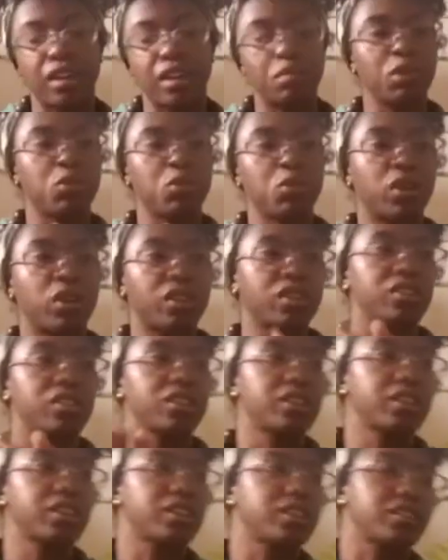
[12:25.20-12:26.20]
me
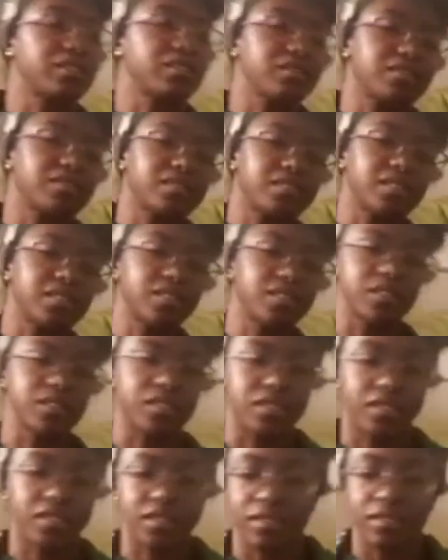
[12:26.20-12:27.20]
wondering,
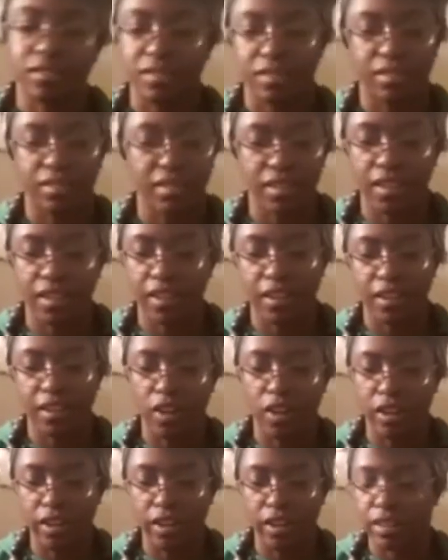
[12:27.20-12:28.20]
since
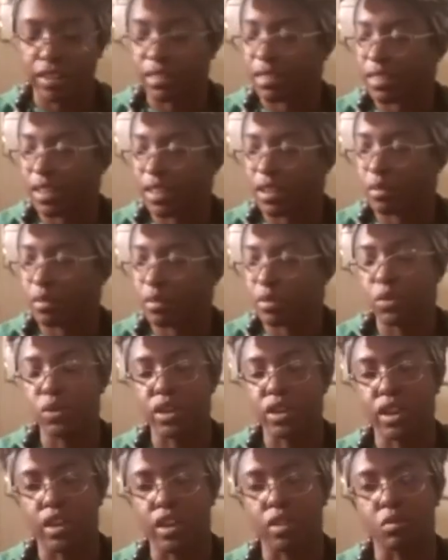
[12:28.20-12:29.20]
all I think about
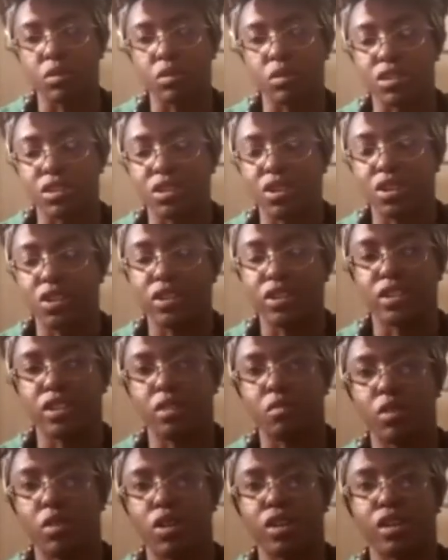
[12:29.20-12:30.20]
with cannabis is
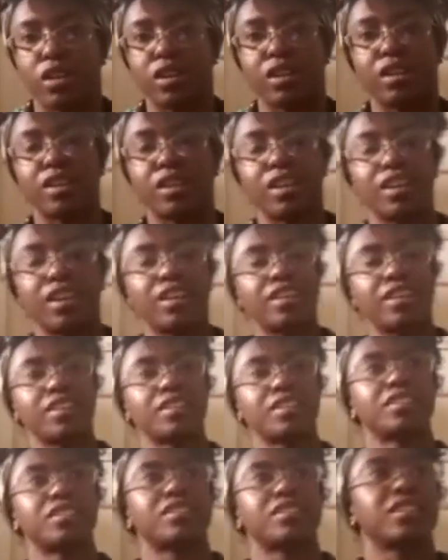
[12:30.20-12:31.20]
content marketing,
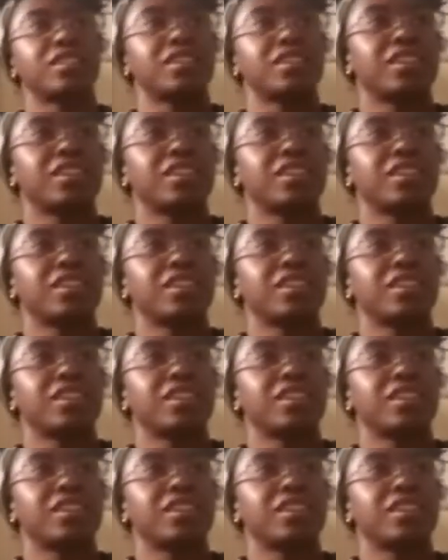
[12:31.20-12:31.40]
is